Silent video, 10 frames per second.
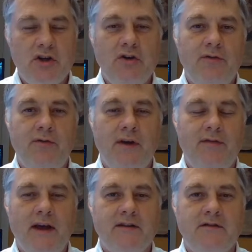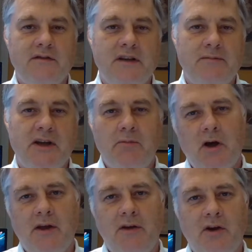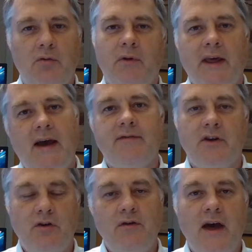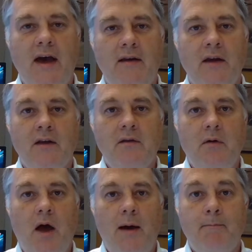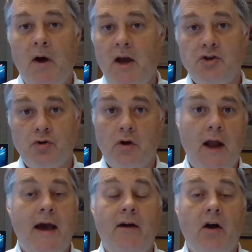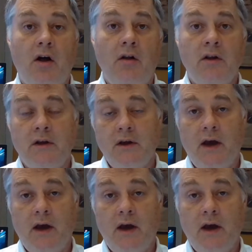to you, if that seems like, well, you don't really have to do that much or at all,